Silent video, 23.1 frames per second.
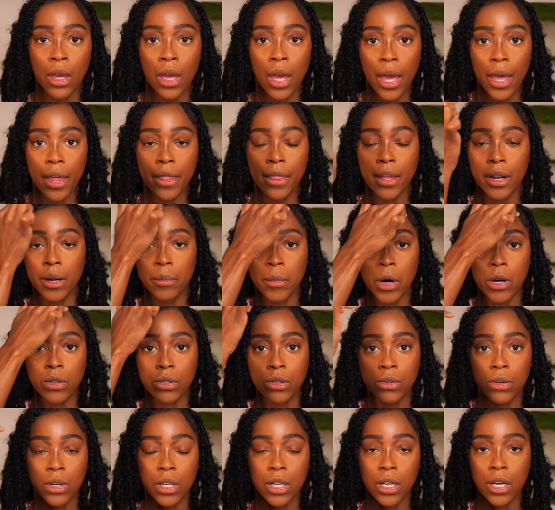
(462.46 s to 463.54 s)
And then I'm
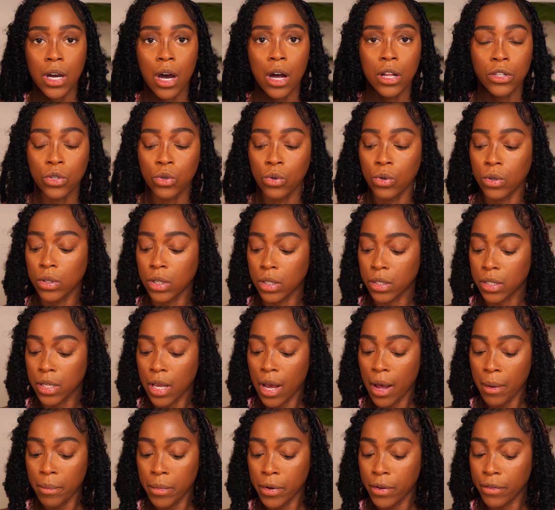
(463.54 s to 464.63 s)
also going to contour the
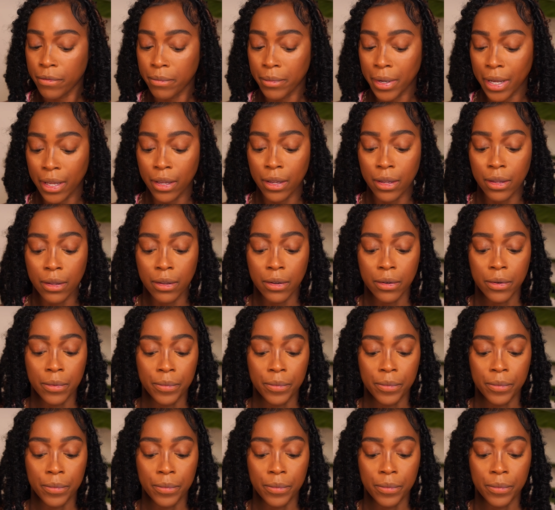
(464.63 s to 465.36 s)
top of my head.